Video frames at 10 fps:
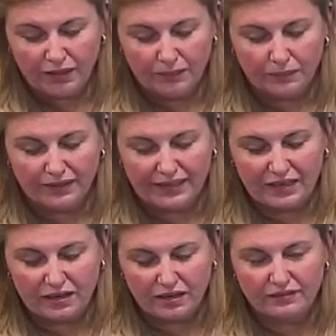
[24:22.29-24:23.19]
But
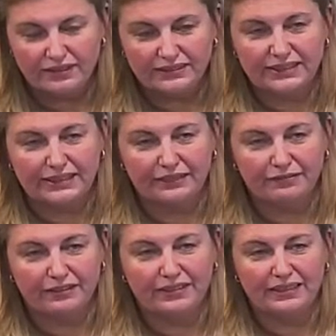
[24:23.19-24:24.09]
they're taking a
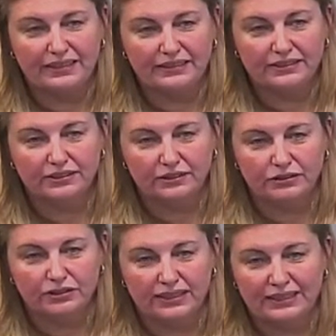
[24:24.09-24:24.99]
very light
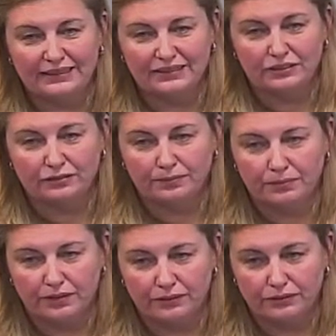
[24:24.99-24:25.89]
touch and a hands-off
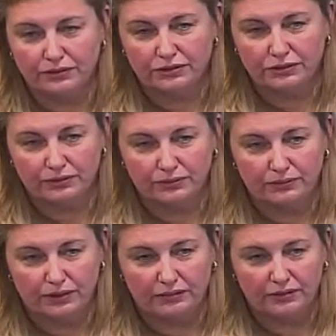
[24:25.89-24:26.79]
approach to
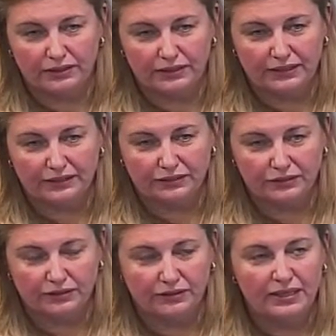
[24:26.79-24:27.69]

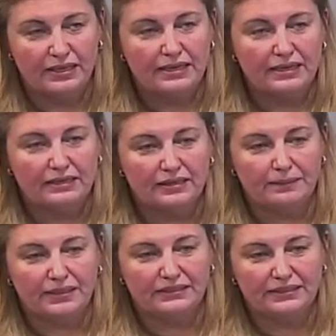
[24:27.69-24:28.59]
regulation, and they're
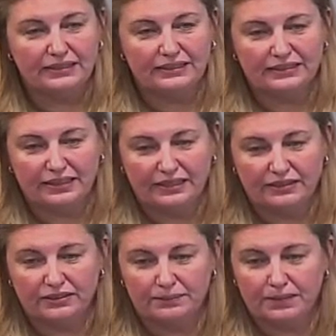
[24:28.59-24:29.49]
basically saying
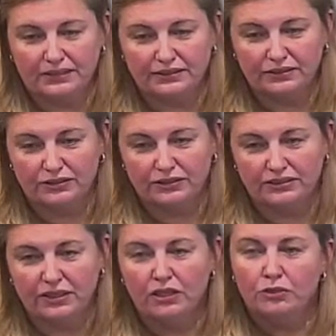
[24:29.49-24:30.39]
to the
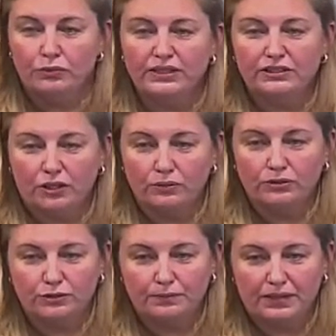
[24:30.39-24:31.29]
passengers, we
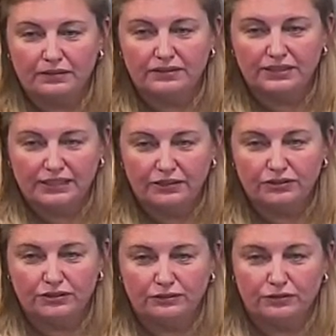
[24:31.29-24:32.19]
told you about the
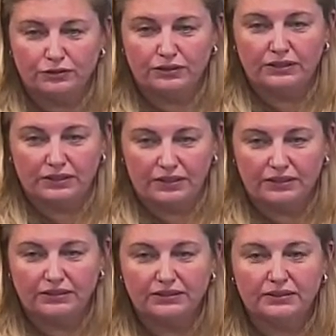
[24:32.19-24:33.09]
dangers of doing
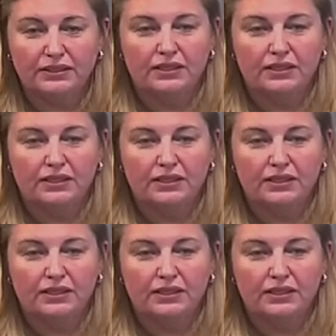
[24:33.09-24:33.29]
this,